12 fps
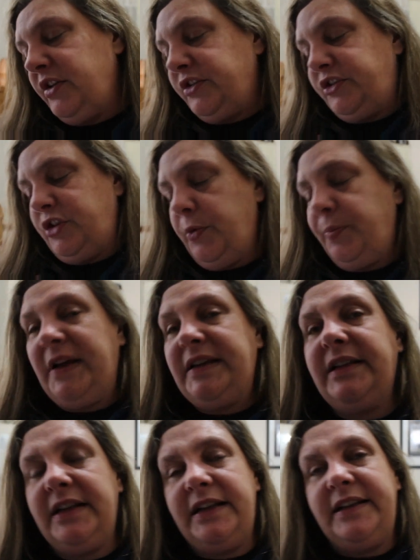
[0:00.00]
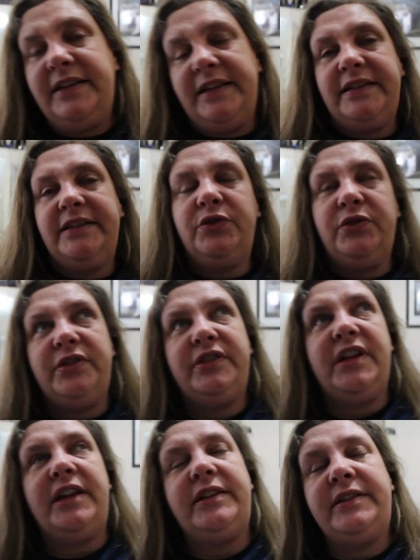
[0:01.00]
So basically, this
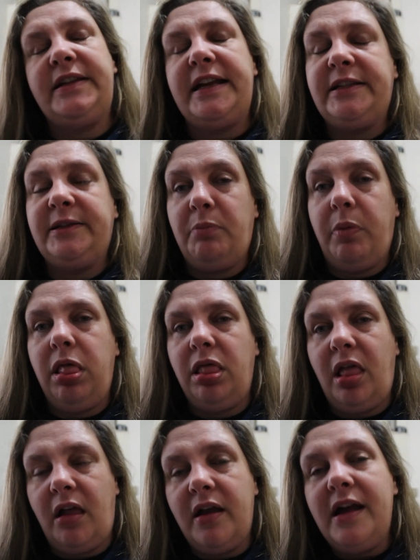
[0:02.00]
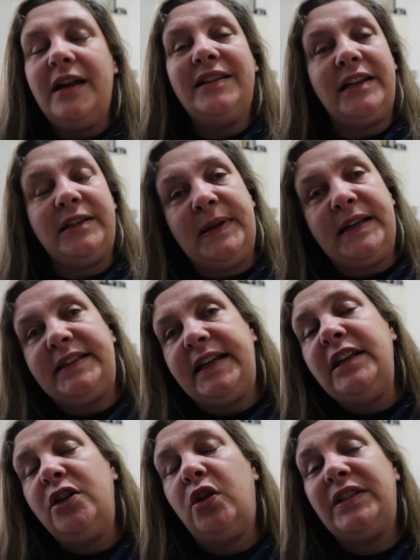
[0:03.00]
takes place
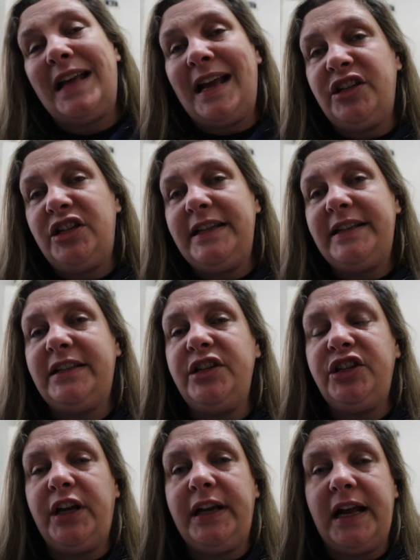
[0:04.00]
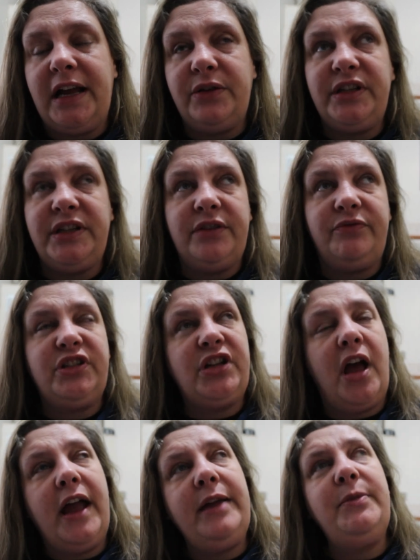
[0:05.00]
in Los Angeles. Sunshine House is a
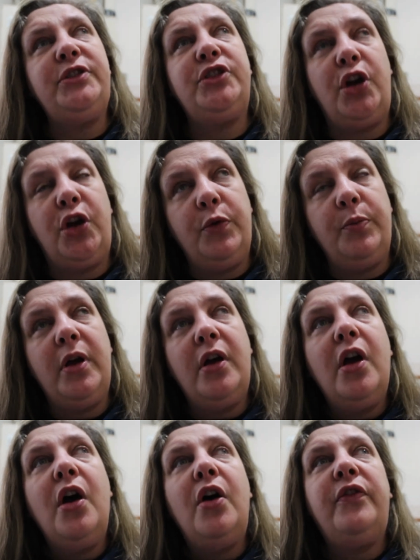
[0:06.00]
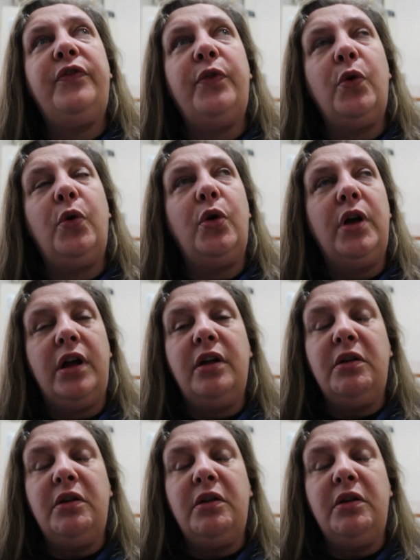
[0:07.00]
retirement home for